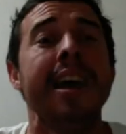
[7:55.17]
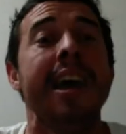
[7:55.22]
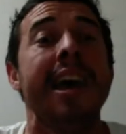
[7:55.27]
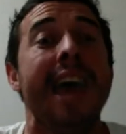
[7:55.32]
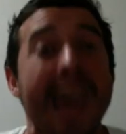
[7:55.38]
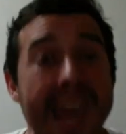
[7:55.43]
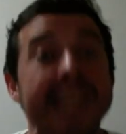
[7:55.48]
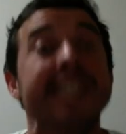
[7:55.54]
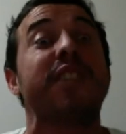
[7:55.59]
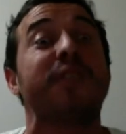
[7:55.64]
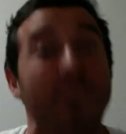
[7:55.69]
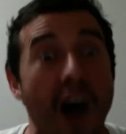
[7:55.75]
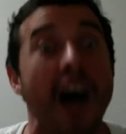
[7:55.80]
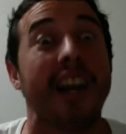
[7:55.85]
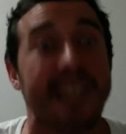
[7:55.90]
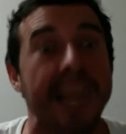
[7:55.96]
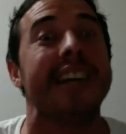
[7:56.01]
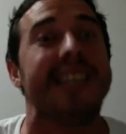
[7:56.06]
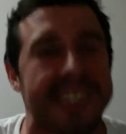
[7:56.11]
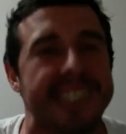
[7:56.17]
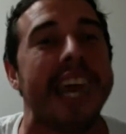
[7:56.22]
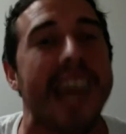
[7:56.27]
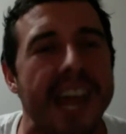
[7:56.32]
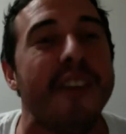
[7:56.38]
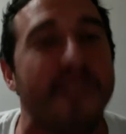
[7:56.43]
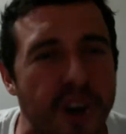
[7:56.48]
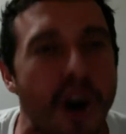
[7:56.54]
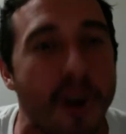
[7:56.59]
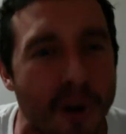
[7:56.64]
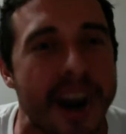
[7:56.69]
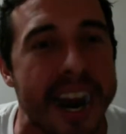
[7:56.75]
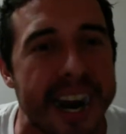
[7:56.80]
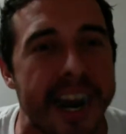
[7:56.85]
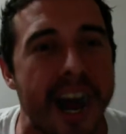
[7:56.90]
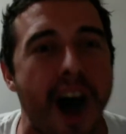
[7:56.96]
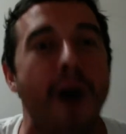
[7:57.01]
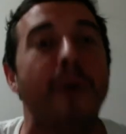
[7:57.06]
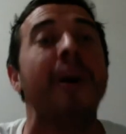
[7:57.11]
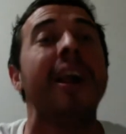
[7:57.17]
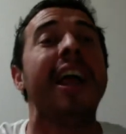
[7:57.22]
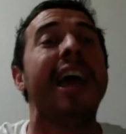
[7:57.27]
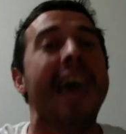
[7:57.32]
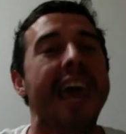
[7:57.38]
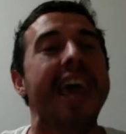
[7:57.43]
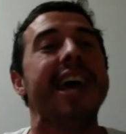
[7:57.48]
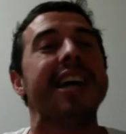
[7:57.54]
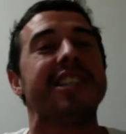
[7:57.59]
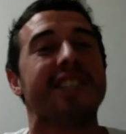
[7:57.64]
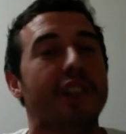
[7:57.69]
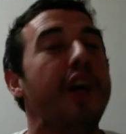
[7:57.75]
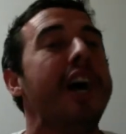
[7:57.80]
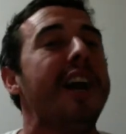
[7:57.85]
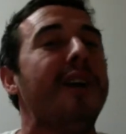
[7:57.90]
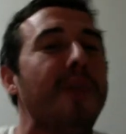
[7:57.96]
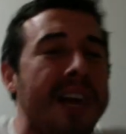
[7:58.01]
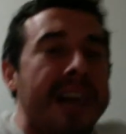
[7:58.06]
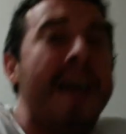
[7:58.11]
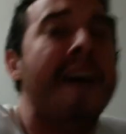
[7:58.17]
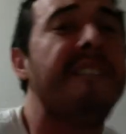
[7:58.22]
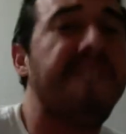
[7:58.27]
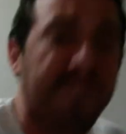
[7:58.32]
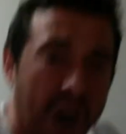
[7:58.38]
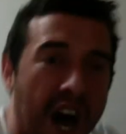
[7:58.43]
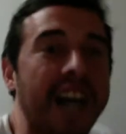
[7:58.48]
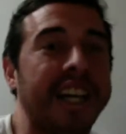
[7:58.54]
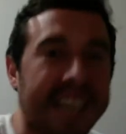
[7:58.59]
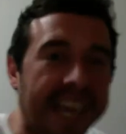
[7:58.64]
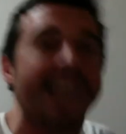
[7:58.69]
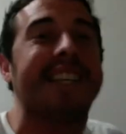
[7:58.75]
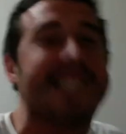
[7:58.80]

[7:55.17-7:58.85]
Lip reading: He's fucking Steve Corino. He is literally fucking